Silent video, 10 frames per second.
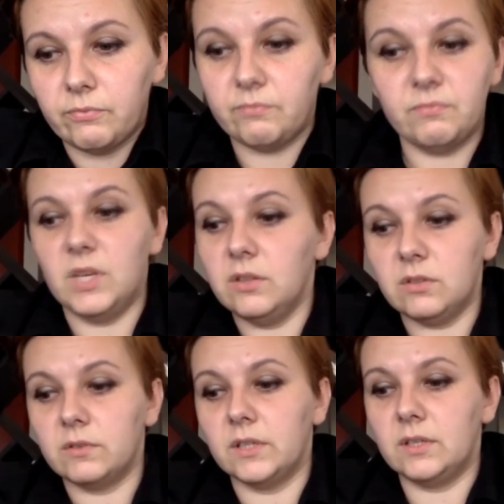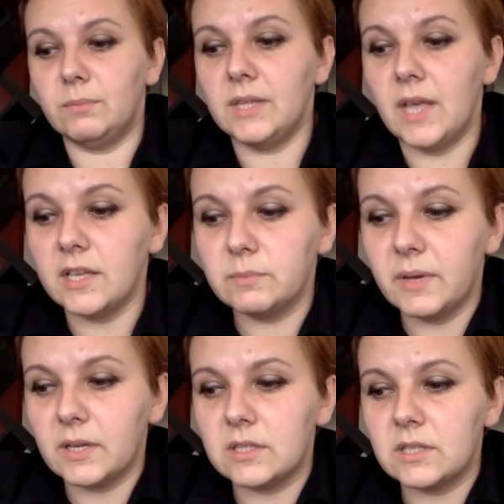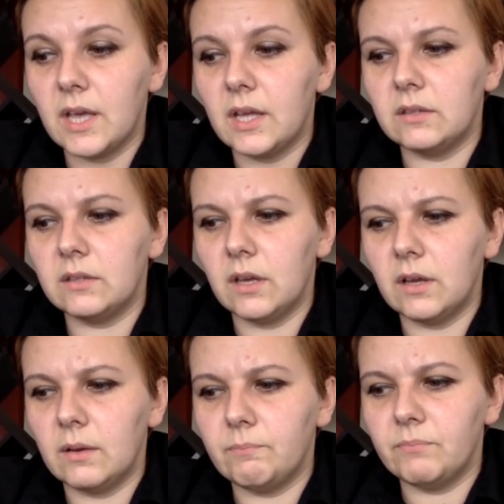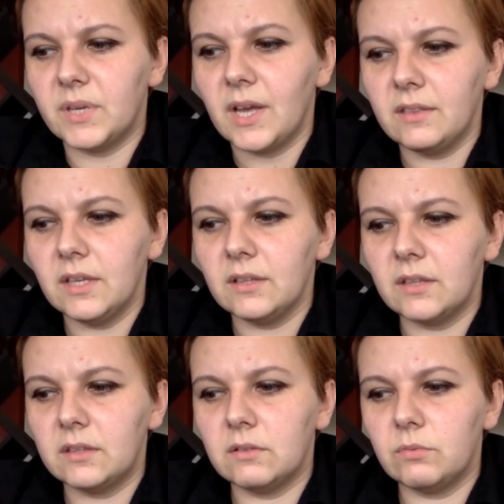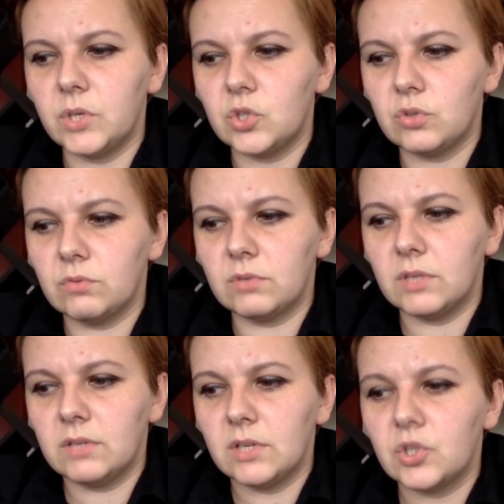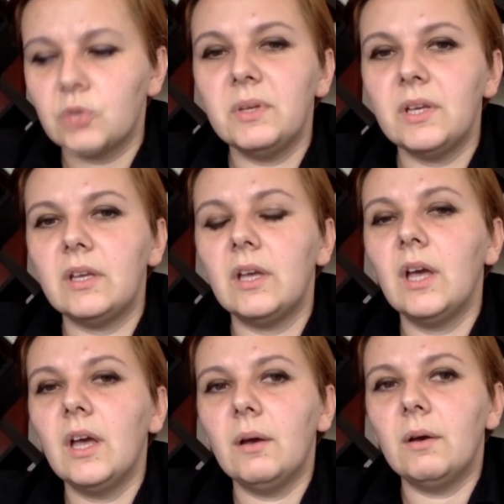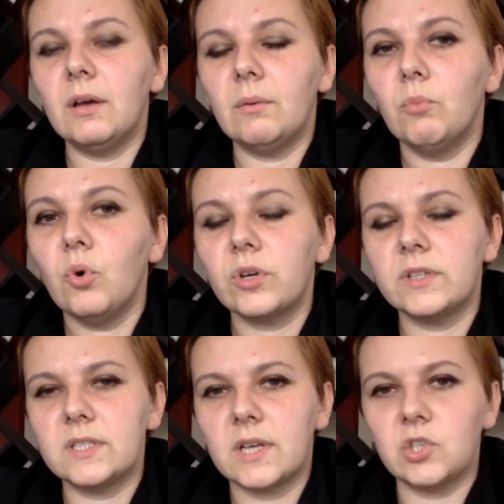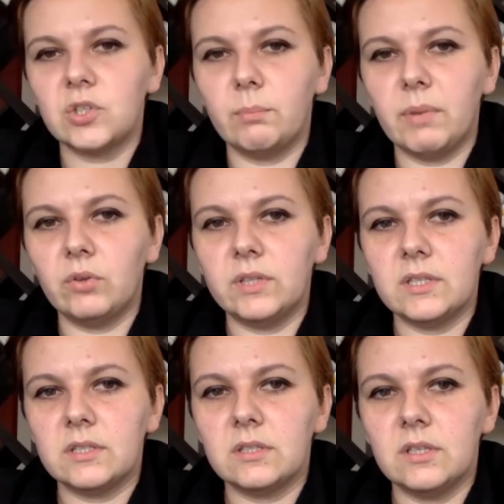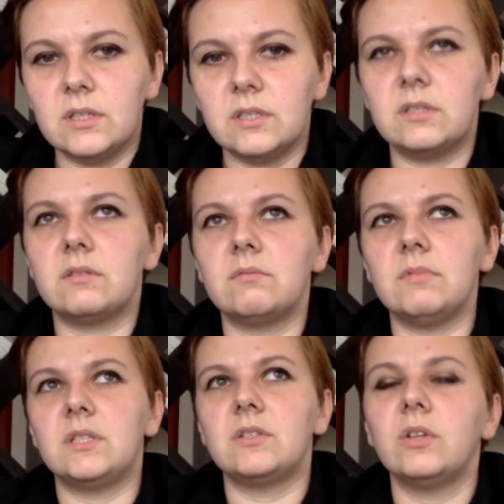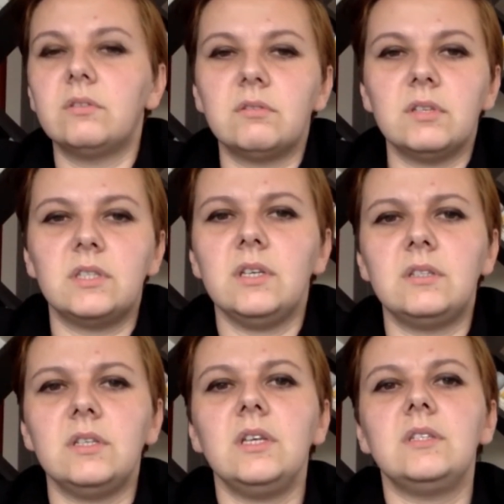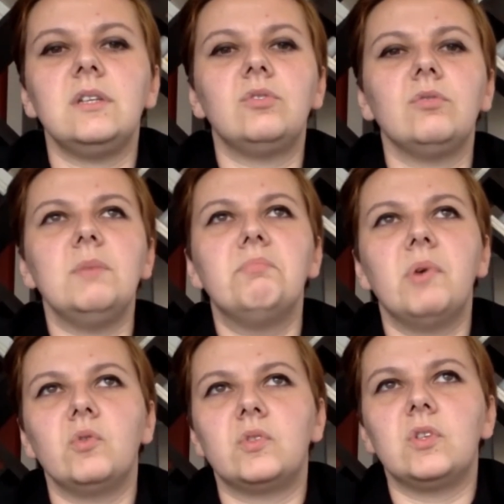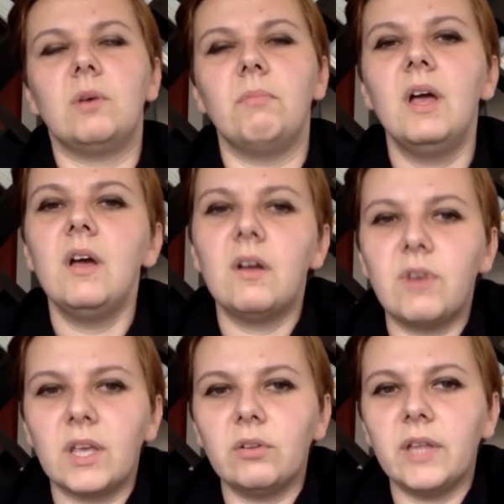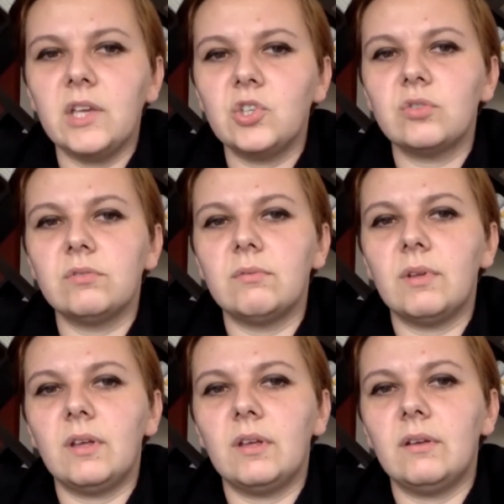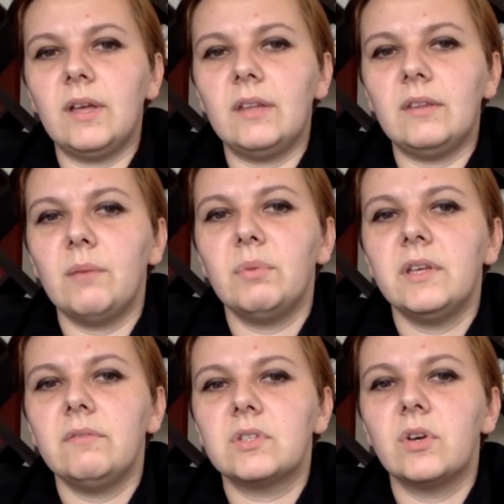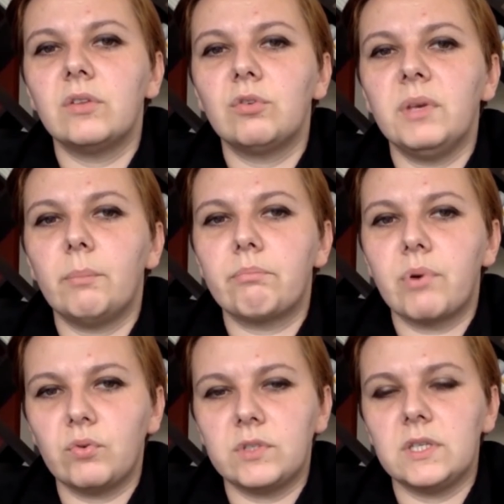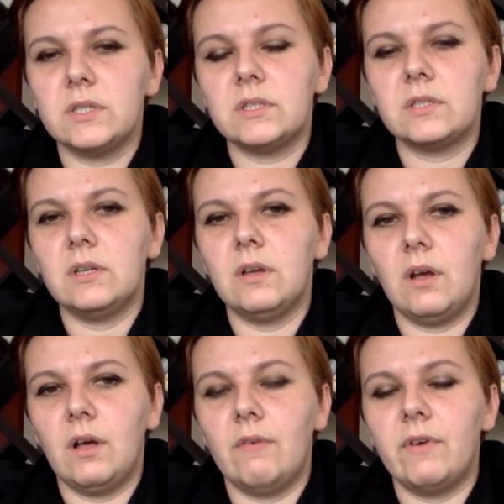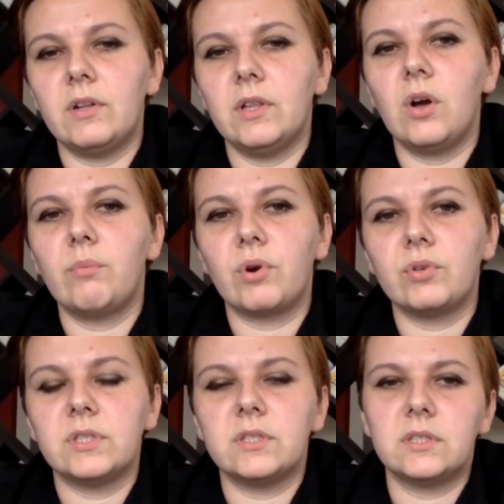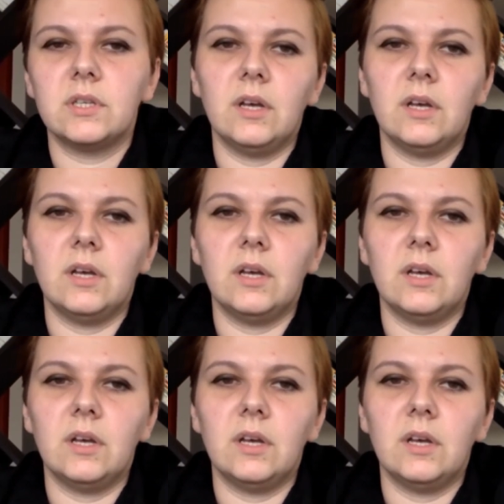the internet in many aspects, and but I think that there should be more discussion about this. It's easy to impose some regulation, and I believe it's going to be a process, a very long process.